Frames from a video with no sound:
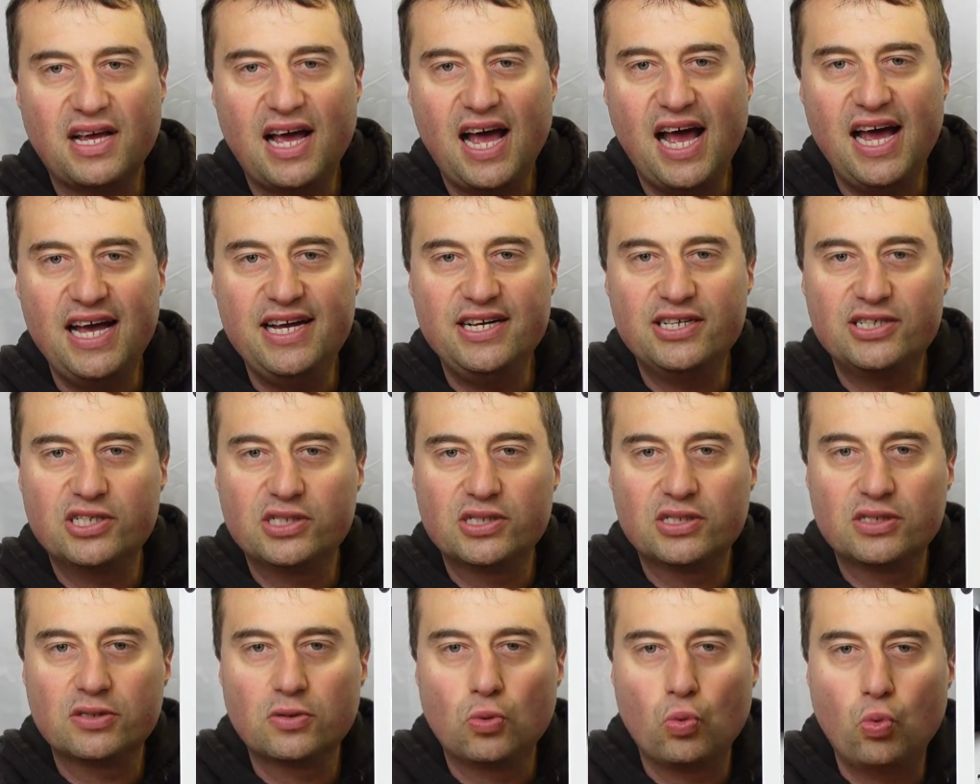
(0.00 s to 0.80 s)

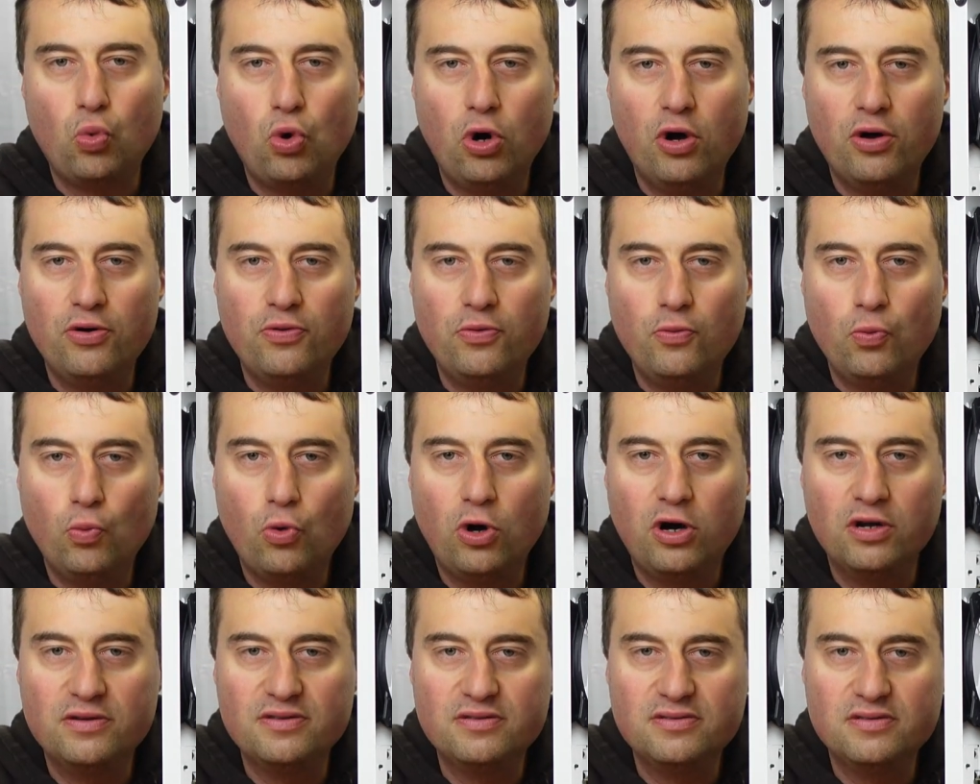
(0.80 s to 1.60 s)

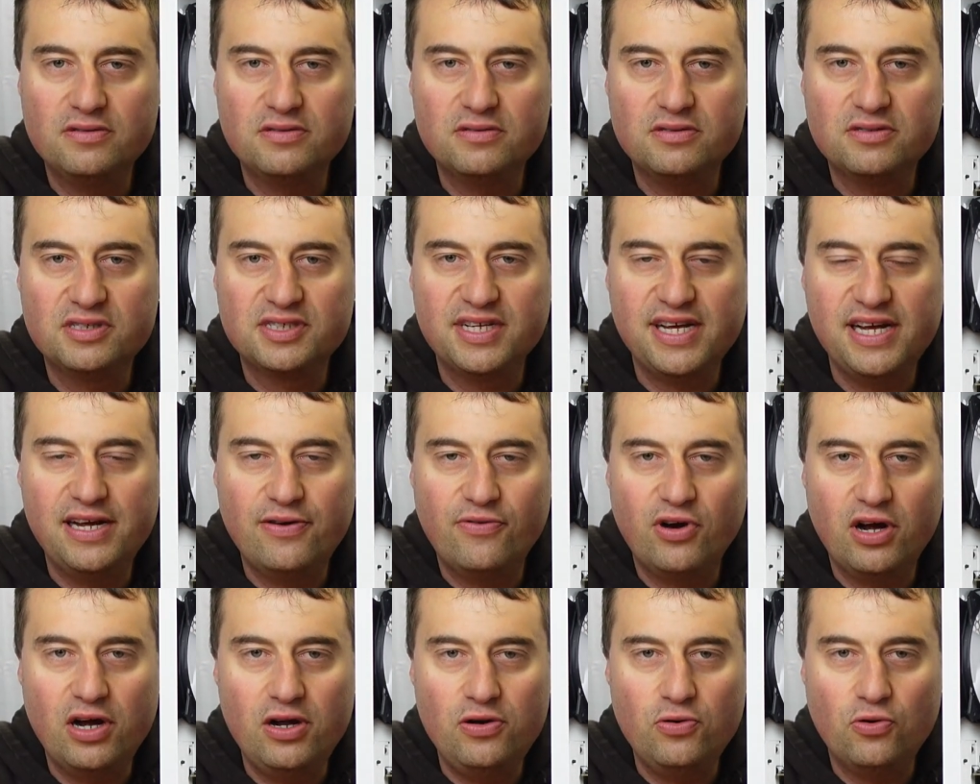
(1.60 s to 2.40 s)

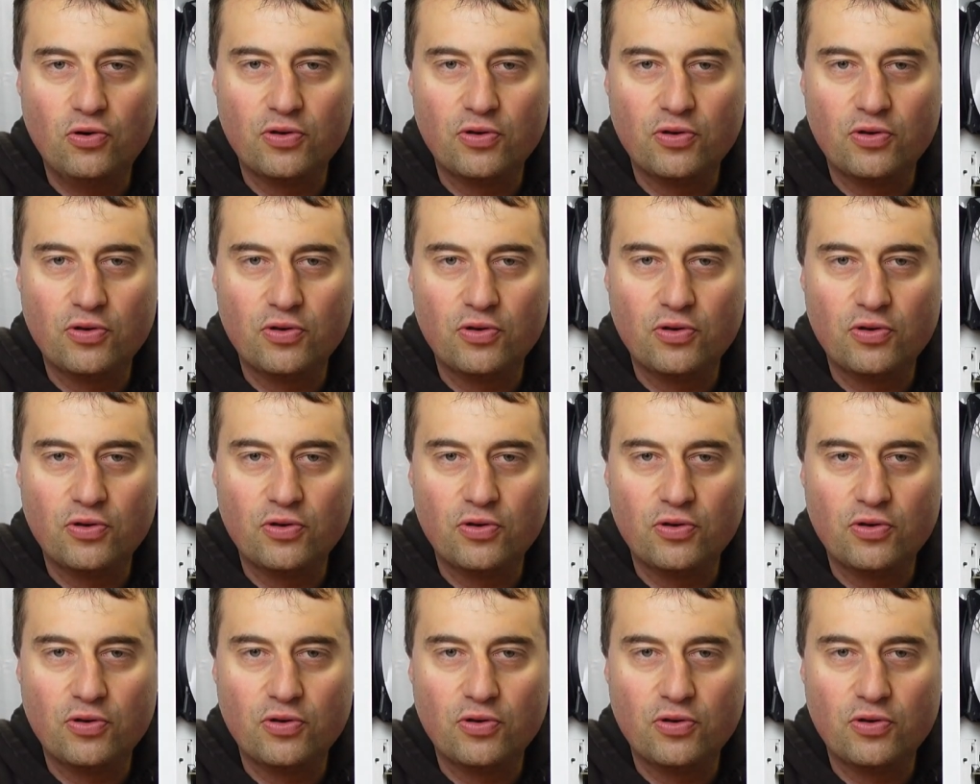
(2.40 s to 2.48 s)
H110